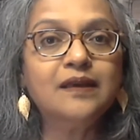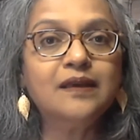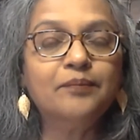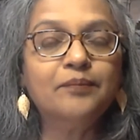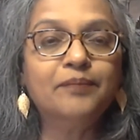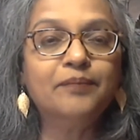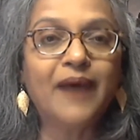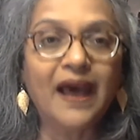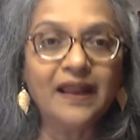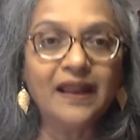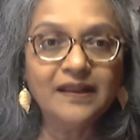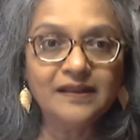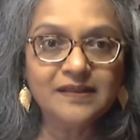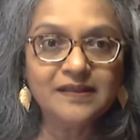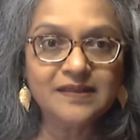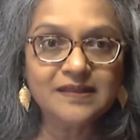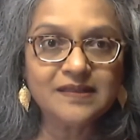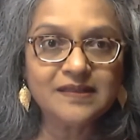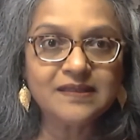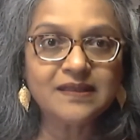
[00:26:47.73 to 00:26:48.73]

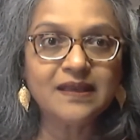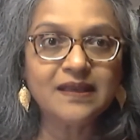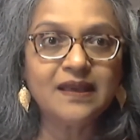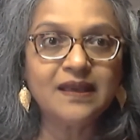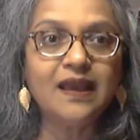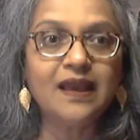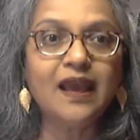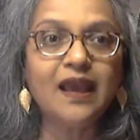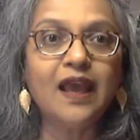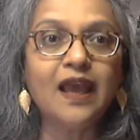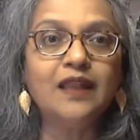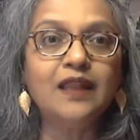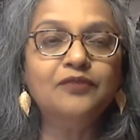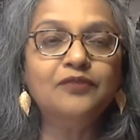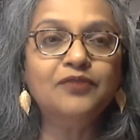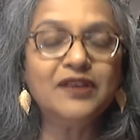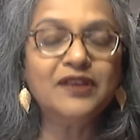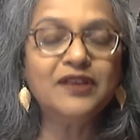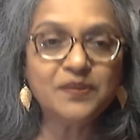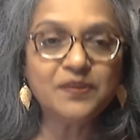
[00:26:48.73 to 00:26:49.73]
balance and
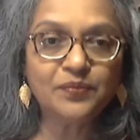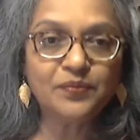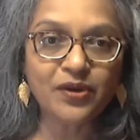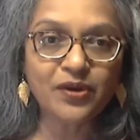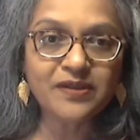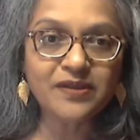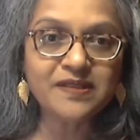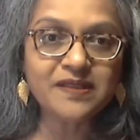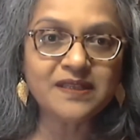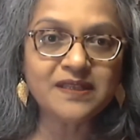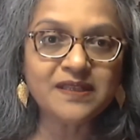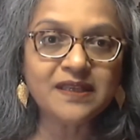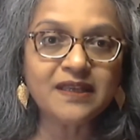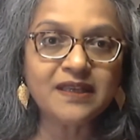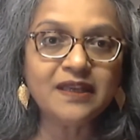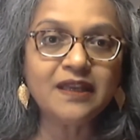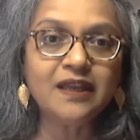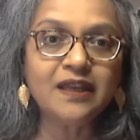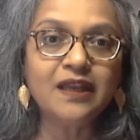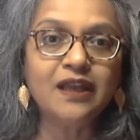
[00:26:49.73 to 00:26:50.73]

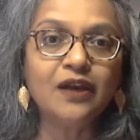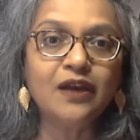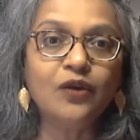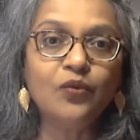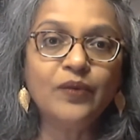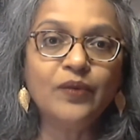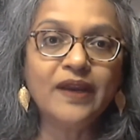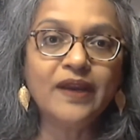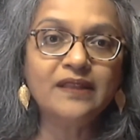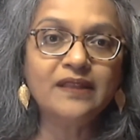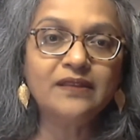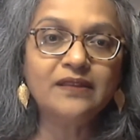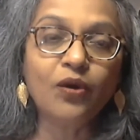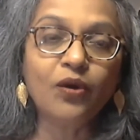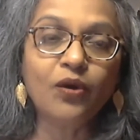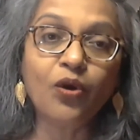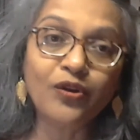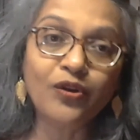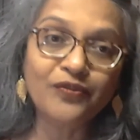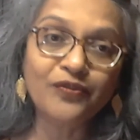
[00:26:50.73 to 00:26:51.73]
reciprocity with
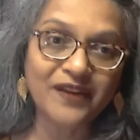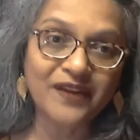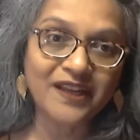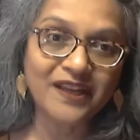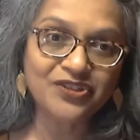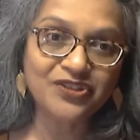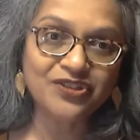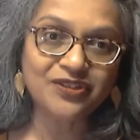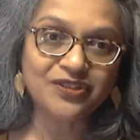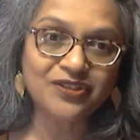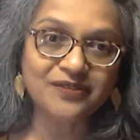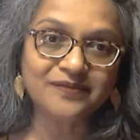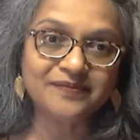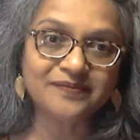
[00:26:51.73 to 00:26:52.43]
all of nature.